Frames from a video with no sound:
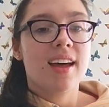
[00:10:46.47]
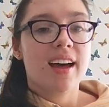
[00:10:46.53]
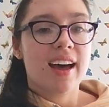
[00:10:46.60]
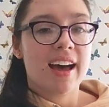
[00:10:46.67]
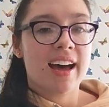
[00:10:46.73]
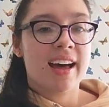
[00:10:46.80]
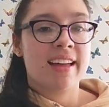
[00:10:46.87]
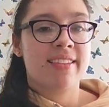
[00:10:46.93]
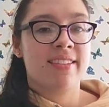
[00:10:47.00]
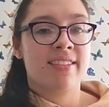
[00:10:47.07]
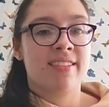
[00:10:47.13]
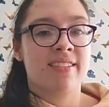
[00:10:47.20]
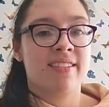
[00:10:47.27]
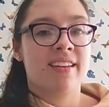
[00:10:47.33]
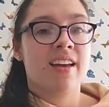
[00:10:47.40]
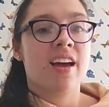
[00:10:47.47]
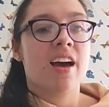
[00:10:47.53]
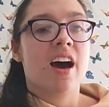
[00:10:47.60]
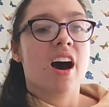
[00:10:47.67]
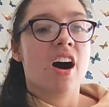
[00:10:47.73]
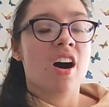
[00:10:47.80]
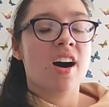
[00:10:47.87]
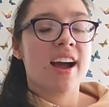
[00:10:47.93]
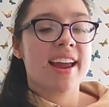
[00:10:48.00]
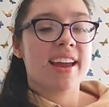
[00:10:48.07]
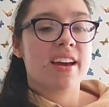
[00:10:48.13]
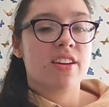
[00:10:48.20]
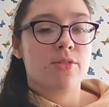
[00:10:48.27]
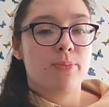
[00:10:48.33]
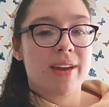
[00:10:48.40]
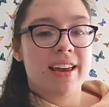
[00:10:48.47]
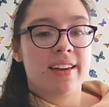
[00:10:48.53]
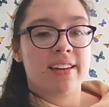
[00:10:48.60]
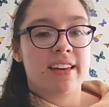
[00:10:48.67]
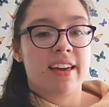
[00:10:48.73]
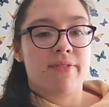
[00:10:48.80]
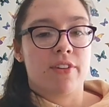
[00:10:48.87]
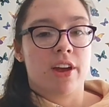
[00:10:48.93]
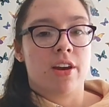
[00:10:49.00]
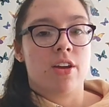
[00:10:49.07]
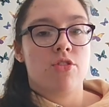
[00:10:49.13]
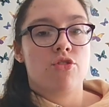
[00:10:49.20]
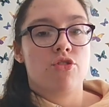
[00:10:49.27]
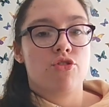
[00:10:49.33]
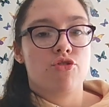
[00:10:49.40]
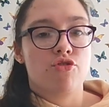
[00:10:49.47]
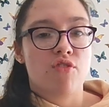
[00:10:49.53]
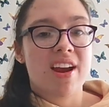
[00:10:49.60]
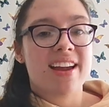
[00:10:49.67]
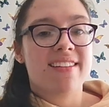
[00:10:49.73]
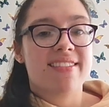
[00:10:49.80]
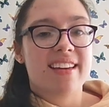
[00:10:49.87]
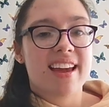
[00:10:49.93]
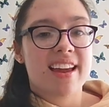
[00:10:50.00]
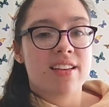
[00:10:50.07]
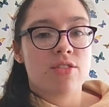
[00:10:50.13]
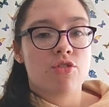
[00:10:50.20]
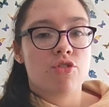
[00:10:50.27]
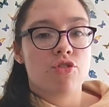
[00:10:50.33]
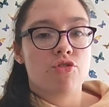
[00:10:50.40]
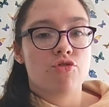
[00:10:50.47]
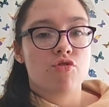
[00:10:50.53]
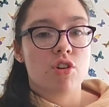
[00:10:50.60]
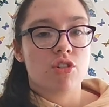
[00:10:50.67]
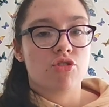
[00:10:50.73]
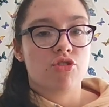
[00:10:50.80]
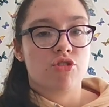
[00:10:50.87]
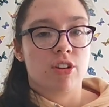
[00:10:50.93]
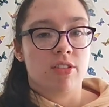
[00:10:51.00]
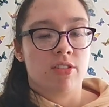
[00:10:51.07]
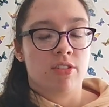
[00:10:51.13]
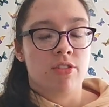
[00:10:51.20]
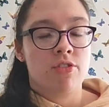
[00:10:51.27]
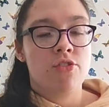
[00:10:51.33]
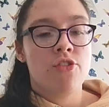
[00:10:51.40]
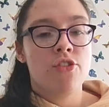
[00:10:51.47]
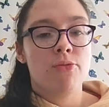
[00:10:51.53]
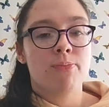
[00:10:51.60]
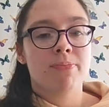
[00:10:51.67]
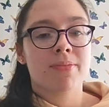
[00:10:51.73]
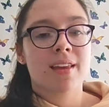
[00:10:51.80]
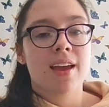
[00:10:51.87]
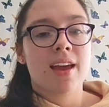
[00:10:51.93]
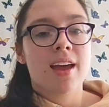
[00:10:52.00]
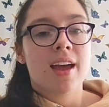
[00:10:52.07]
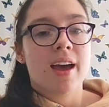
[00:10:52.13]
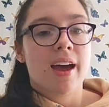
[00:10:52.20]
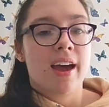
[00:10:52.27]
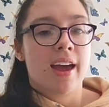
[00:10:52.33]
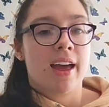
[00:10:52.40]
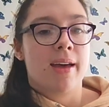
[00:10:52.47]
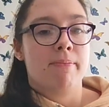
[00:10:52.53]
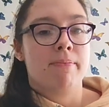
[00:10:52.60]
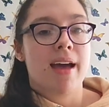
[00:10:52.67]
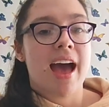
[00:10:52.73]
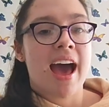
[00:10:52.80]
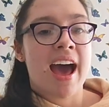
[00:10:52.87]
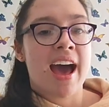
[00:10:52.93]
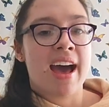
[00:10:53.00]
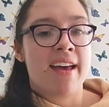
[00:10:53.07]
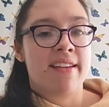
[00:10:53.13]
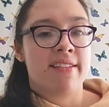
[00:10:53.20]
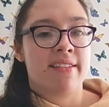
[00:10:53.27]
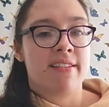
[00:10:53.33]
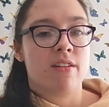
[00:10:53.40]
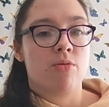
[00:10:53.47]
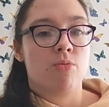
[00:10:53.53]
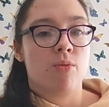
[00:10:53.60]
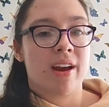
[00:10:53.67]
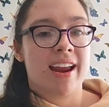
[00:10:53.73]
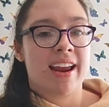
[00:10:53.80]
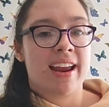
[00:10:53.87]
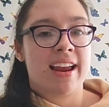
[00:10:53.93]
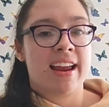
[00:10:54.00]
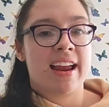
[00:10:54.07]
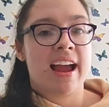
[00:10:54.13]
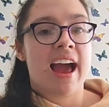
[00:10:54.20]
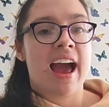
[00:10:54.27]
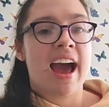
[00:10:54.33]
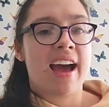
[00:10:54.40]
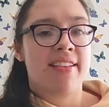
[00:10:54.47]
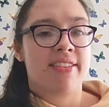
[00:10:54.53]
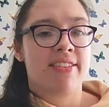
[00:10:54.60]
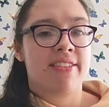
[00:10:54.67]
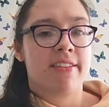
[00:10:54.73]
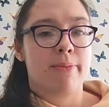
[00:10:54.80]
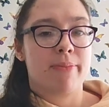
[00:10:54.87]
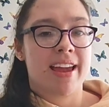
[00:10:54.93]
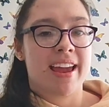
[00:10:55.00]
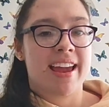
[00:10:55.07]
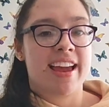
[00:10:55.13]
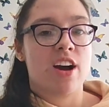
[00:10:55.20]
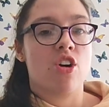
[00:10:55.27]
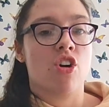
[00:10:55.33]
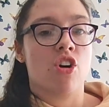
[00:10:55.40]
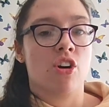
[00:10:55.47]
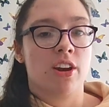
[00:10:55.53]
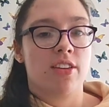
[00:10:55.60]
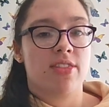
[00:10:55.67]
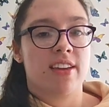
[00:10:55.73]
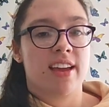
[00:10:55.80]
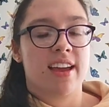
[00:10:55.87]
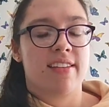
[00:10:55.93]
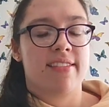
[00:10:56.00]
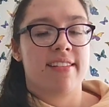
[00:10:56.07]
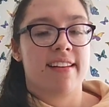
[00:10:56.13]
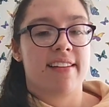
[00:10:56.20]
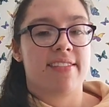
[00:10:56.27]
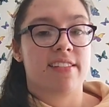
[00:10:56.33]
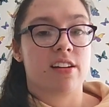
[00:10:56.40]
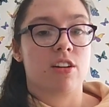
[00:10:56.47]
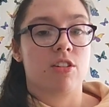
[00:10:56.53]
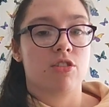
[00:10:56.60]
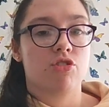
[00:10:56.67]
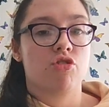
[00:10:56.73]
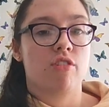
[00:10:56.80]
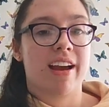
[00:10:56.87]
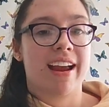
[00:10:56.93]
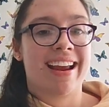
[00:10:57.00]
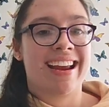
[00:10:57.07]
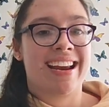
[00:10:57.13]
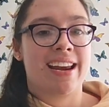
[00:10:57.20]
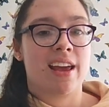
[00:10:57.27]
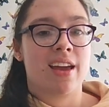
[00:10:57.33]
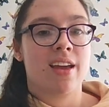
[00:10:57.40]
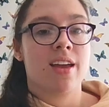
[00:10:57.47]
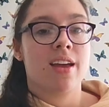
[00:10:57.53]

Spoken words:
And I had been given strict instructions as we had to be on the 6 o'clock train